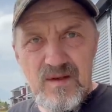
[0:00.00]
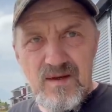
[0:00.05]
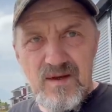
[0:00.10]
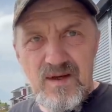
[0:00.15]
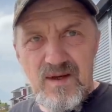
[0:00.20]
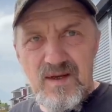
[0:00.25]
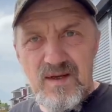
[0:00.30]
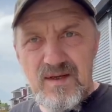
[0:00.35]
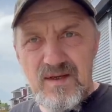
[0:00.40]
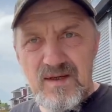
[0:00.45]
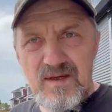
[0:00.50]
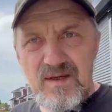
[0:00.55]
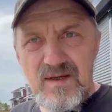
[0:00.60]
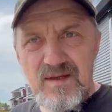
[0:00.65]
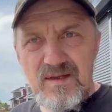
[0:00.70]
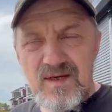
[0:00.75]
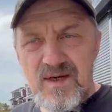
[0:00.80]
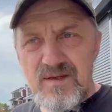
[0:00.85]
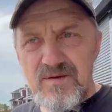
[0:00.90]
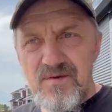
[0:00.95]

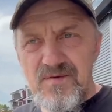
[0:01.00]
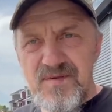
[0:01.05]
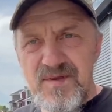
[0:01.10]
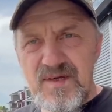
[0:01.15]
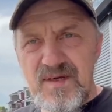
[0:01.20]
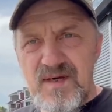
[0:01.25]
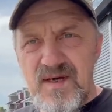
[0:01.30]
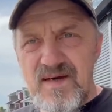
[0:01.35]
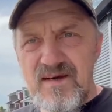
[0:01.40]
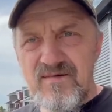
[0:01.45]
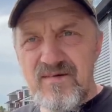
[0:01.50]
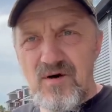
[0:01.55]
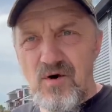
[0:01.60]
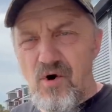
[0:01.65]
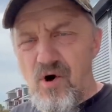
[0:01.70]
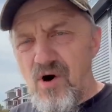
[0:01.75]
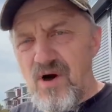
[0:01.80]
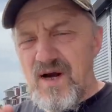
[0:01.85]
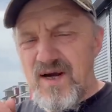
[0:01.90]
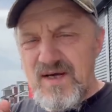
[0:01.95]
And I don't think I ever,
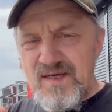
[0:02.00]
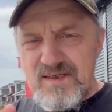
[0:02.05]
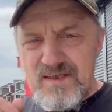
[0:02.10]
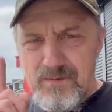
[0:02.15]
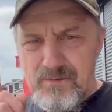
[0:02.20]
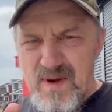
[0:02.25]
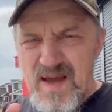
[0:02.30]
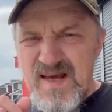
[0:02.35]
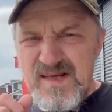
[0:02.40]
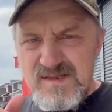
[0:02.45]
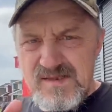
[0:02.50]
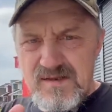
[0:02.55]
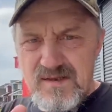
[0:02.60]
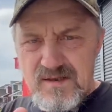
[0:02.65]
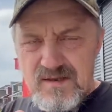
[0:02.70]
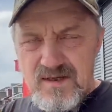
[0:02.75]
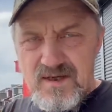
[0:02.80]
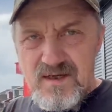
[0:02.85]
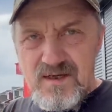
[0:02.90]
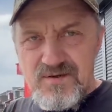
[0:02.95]
oh, I had a Mazda.
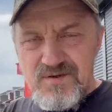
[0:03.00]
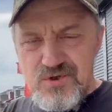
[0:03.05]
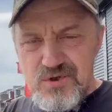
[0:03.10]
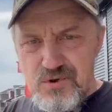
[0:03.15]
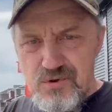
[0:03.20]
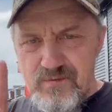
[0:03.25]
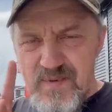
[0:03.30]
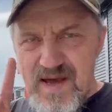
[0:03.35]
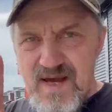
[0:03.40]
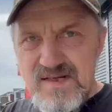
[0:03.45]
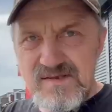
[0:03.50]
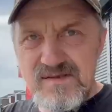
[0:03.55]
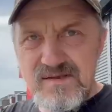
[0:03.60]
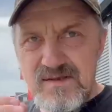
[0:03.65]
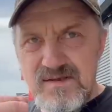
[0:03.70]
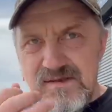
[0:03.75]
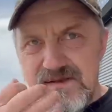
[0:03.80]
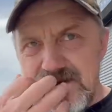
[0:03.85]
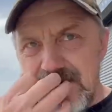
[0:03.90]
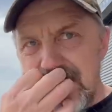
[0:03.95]
I had two
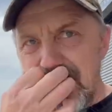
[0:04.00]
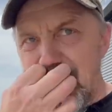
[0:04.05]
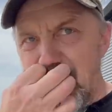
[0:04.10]
Mazdas.